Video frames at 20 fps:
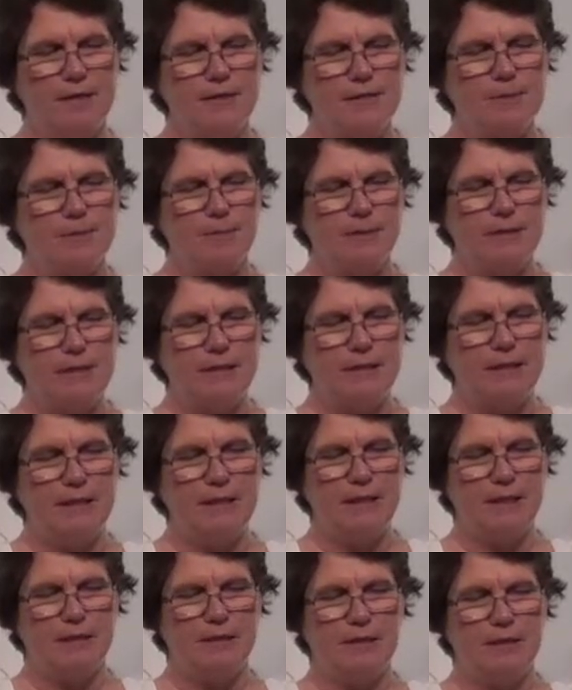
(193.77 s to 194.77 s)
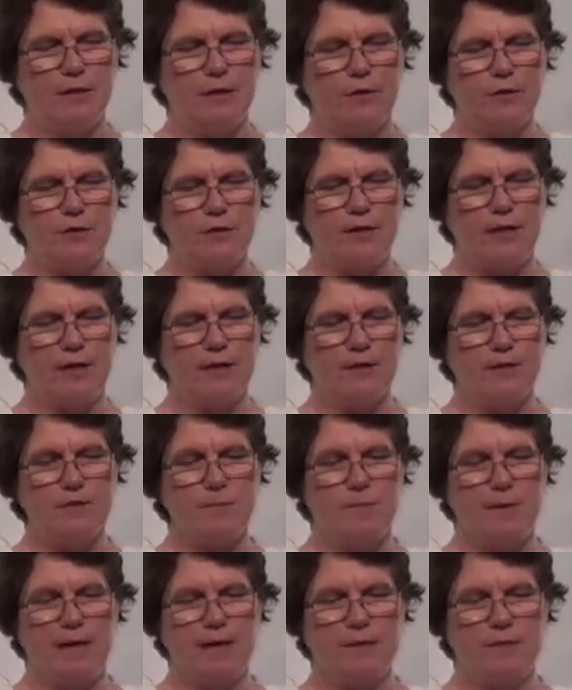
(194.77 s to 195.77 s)
splendid and clear
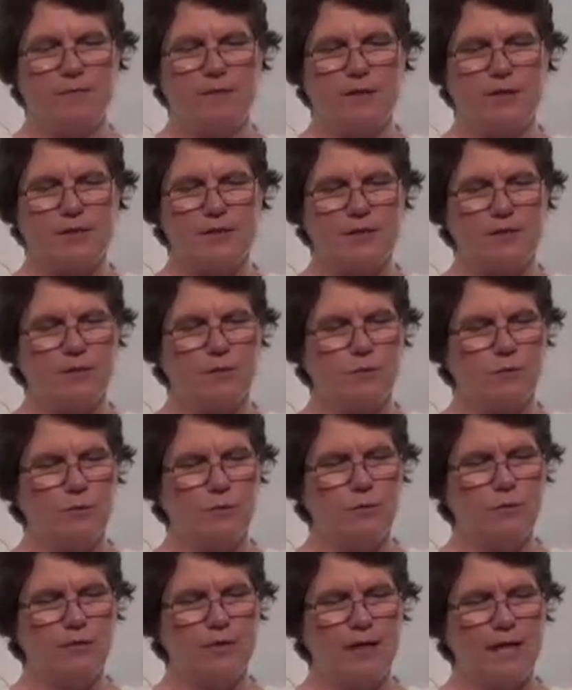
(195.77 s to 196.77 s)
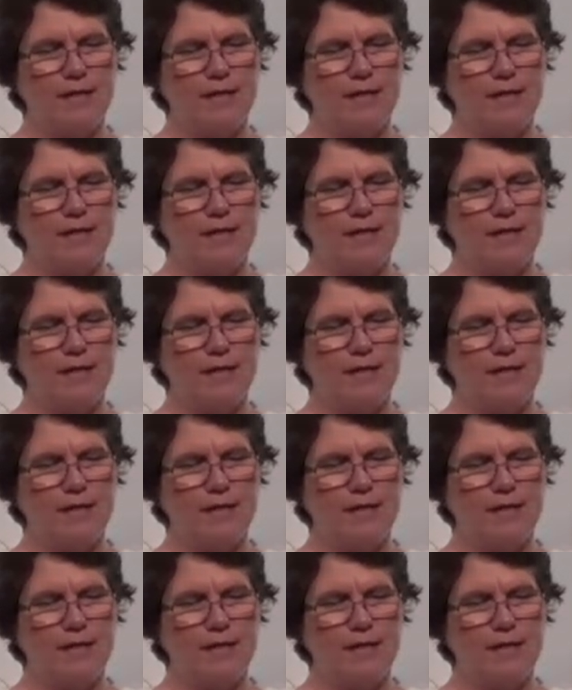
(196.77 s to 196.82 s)
shines manifest the truth